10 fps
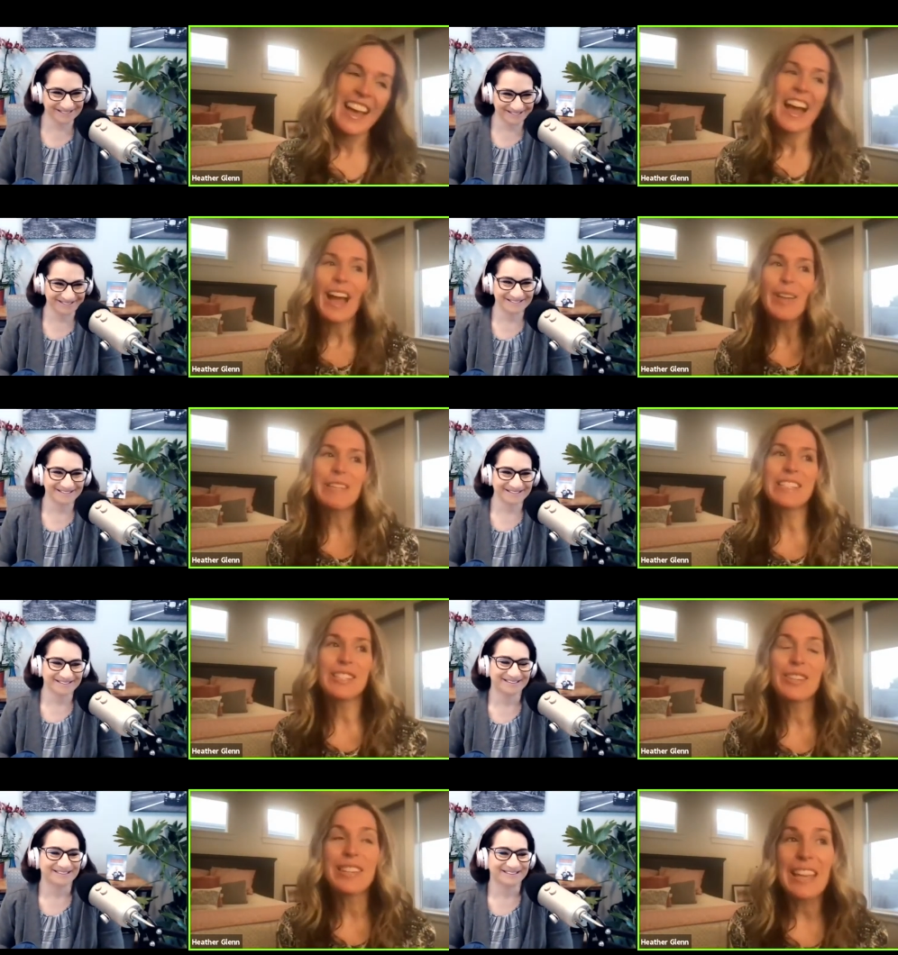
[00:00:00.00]
Speaker 1: I mean,
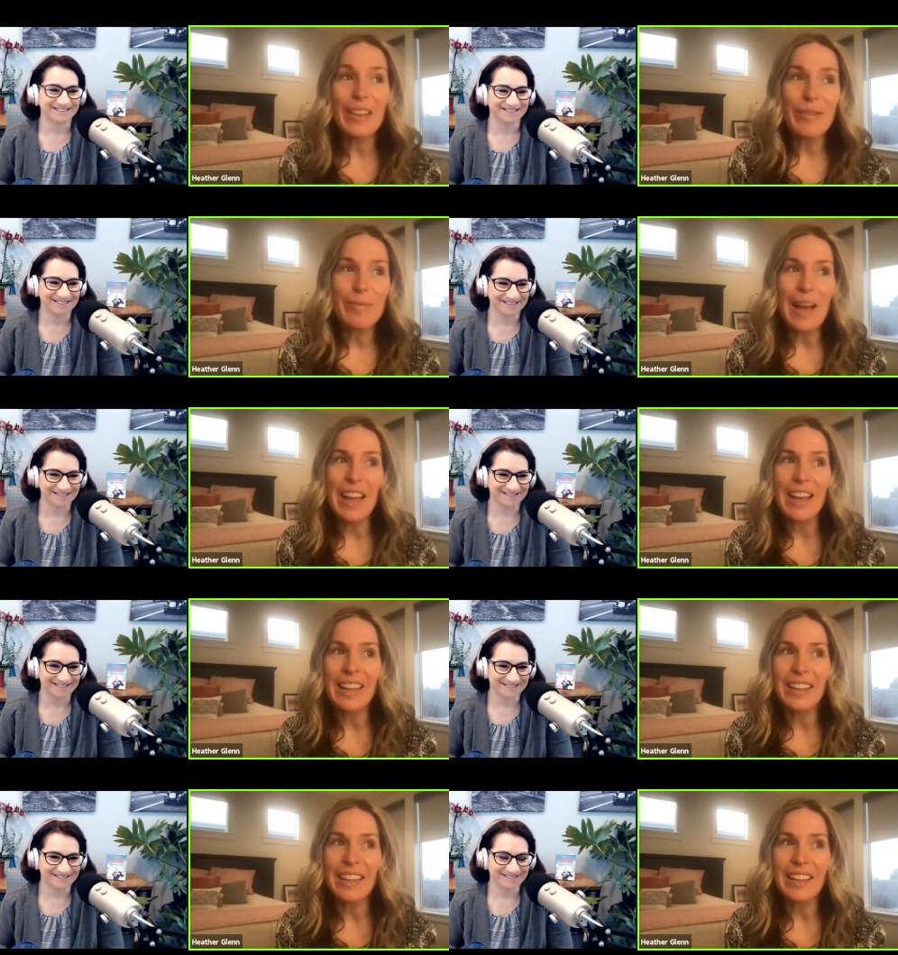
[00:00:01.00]
to give
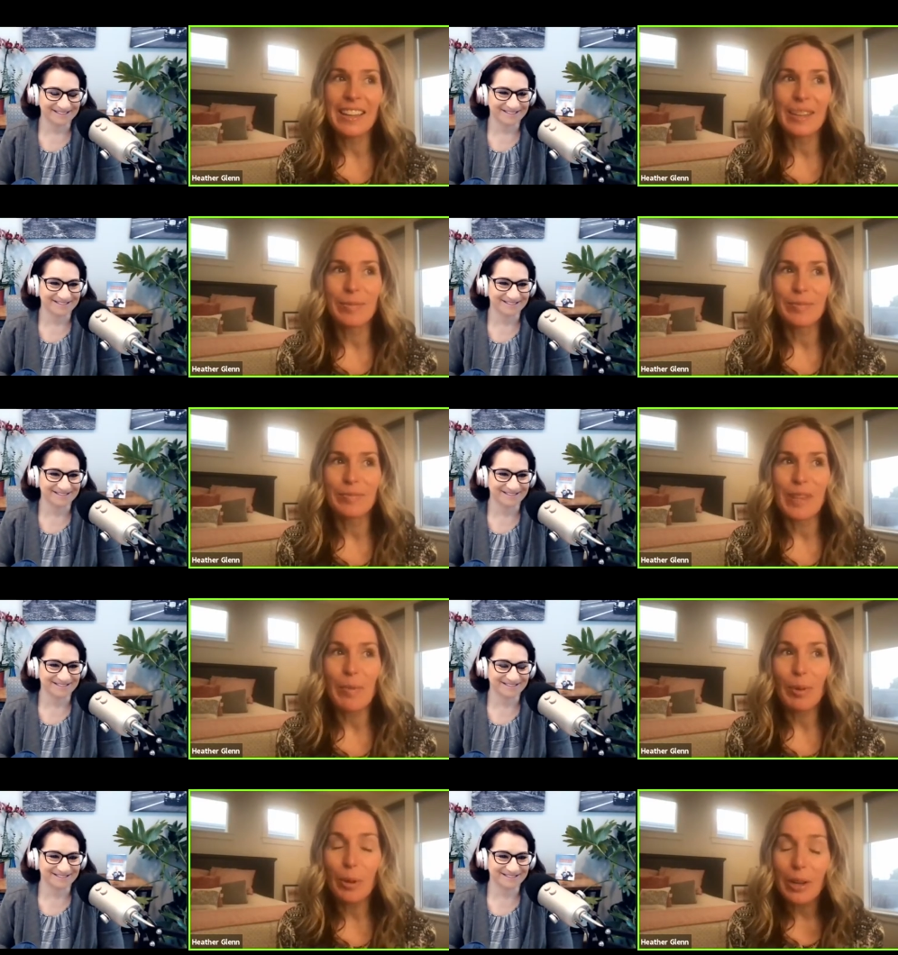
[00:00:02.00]
my
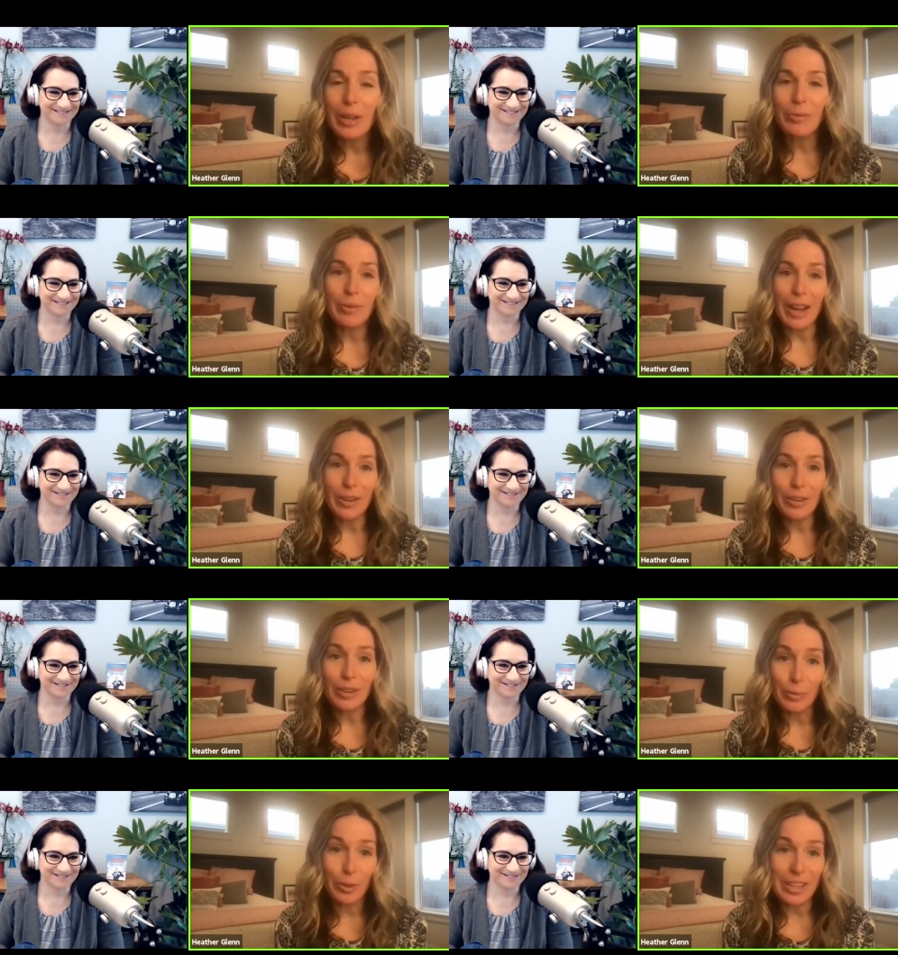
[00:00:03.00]
employee record
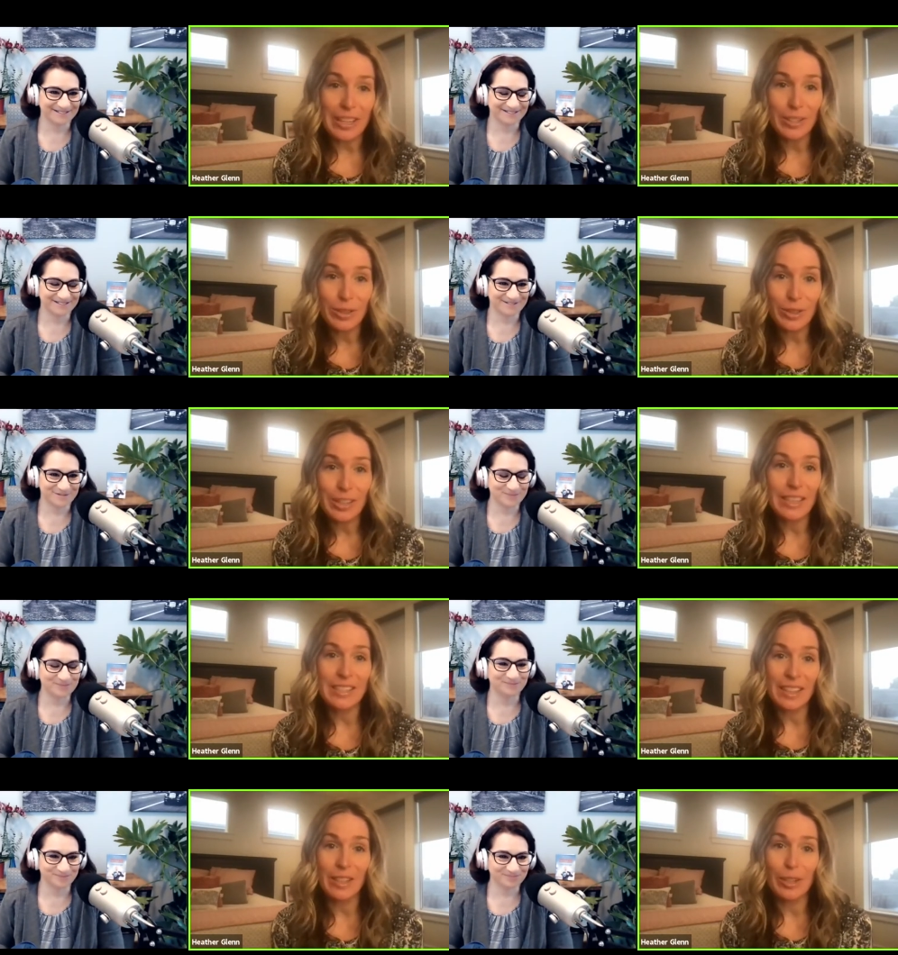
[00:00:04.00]
or work history is
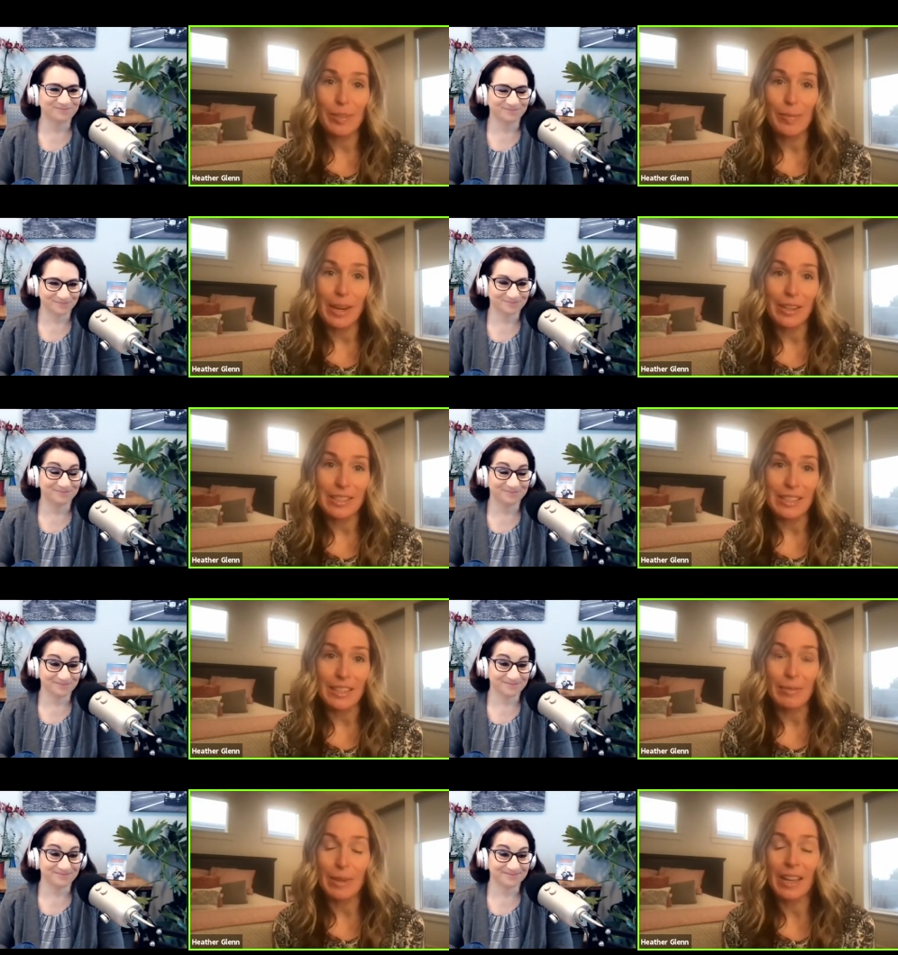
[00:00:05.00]
a little embarrassing
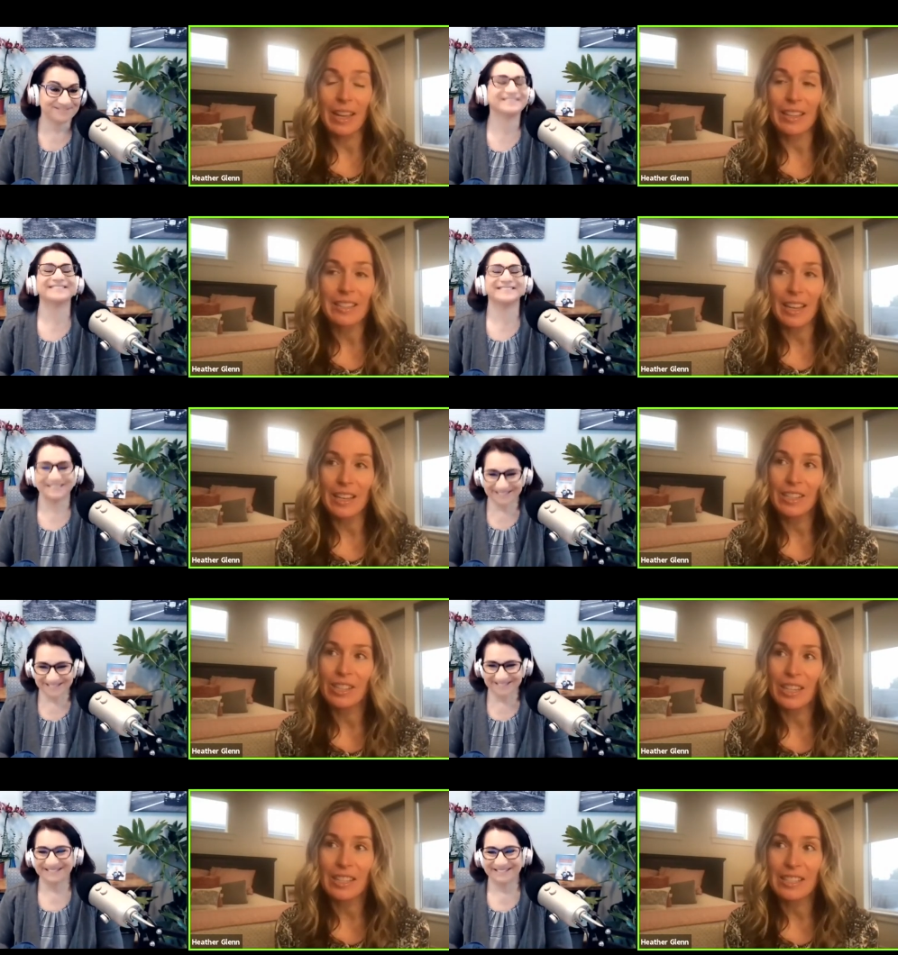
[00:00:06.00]
because I
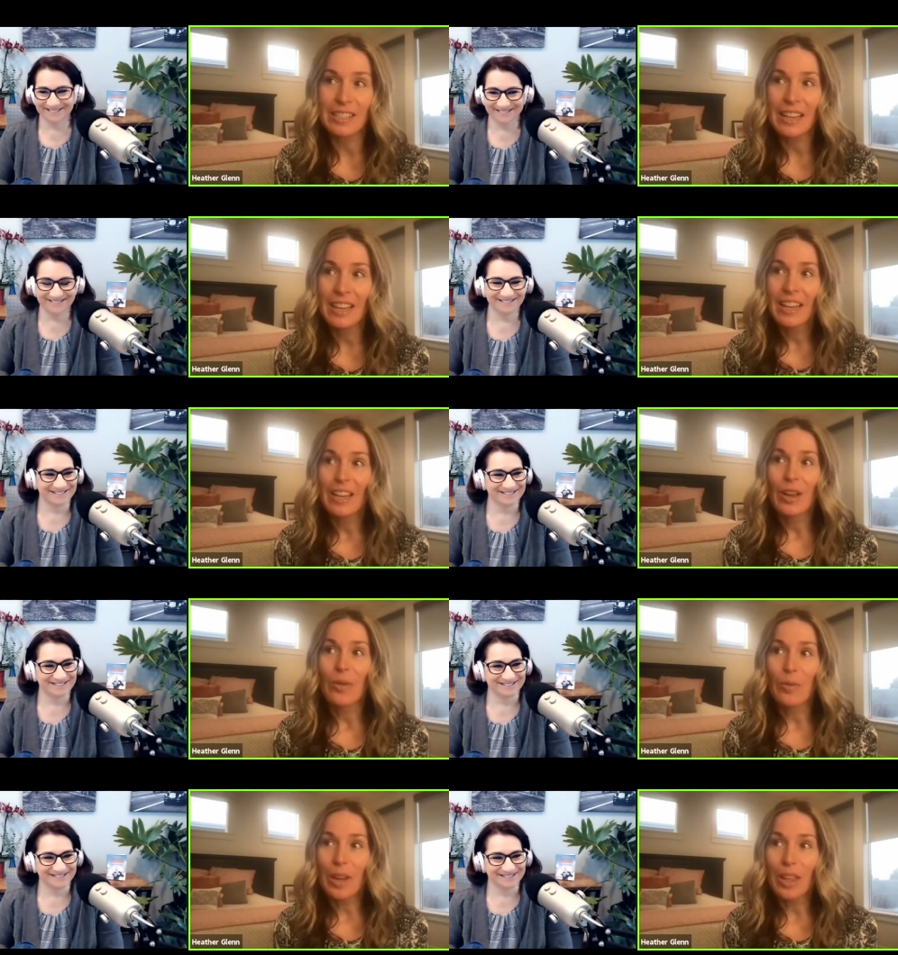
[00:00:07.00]
just
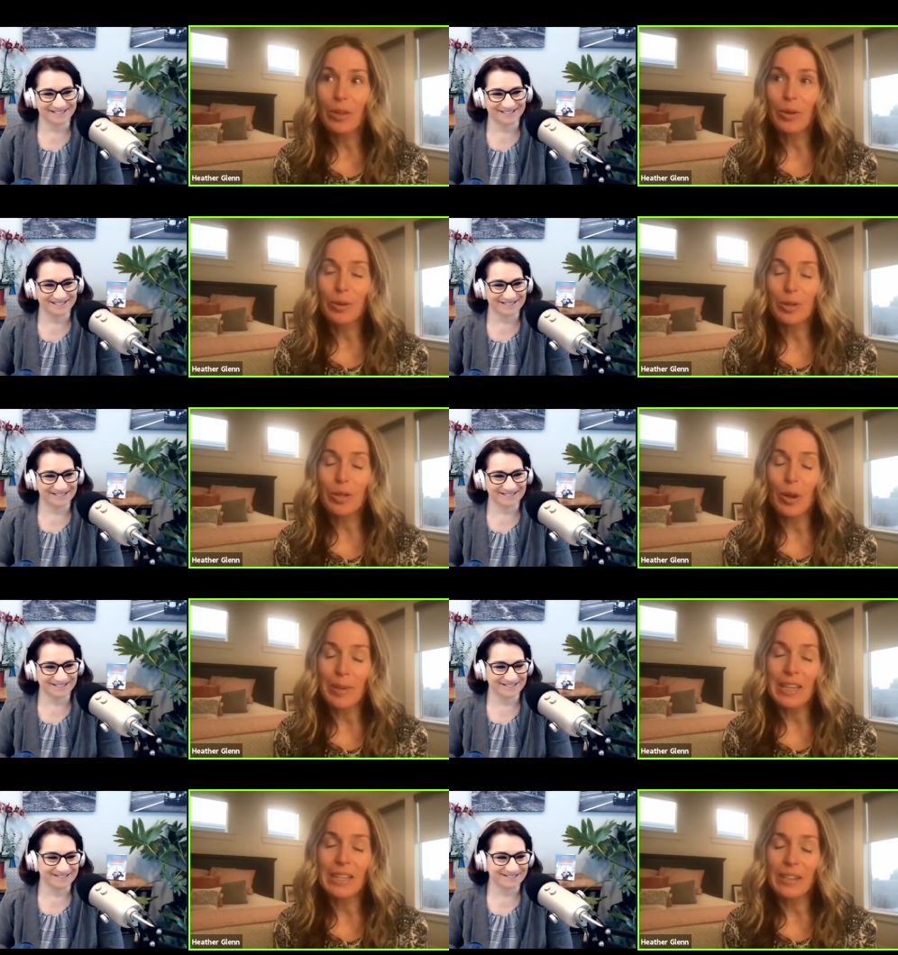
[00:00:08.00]
went through so
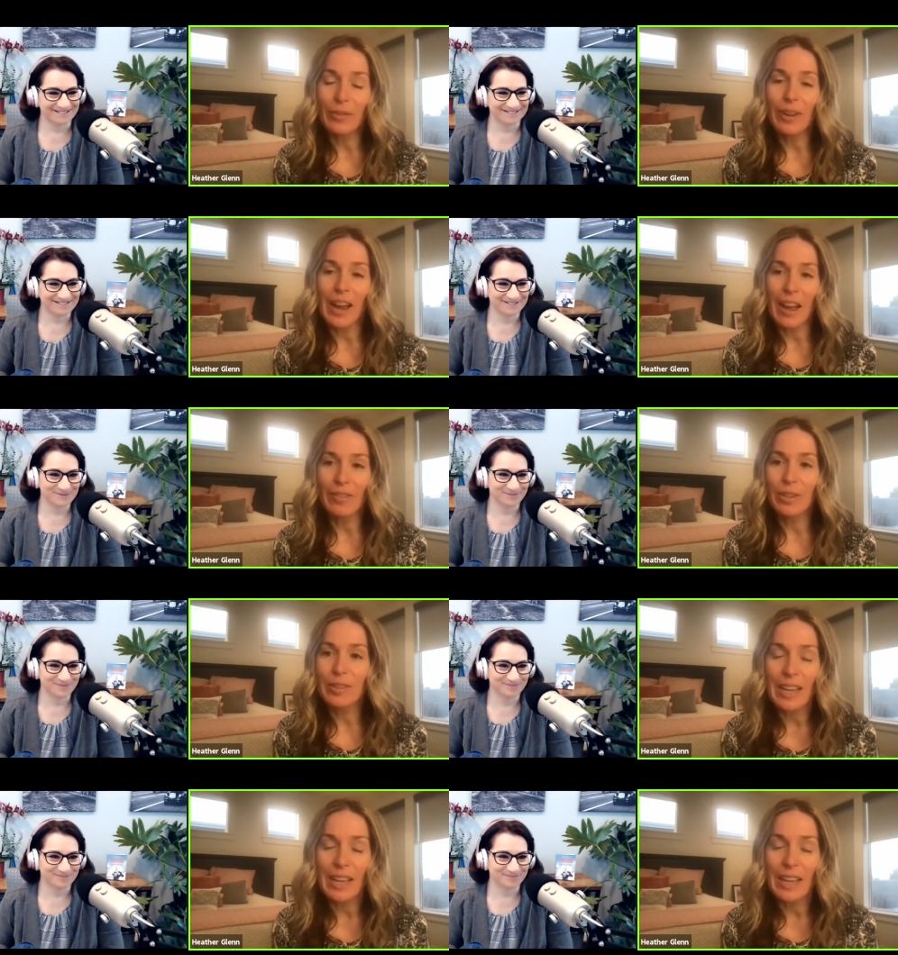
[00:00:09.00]
many different avenues.